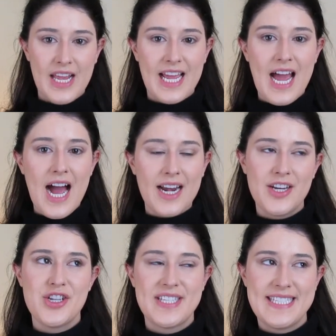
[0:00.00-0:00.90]
It kind
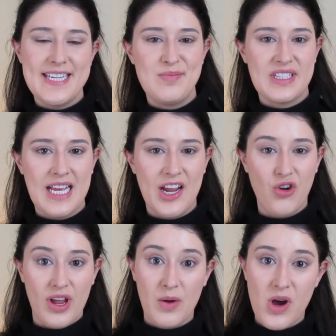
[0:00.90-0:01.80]
of just seemed like
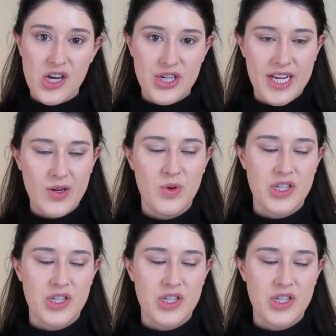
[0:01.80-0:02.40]
greenwashing,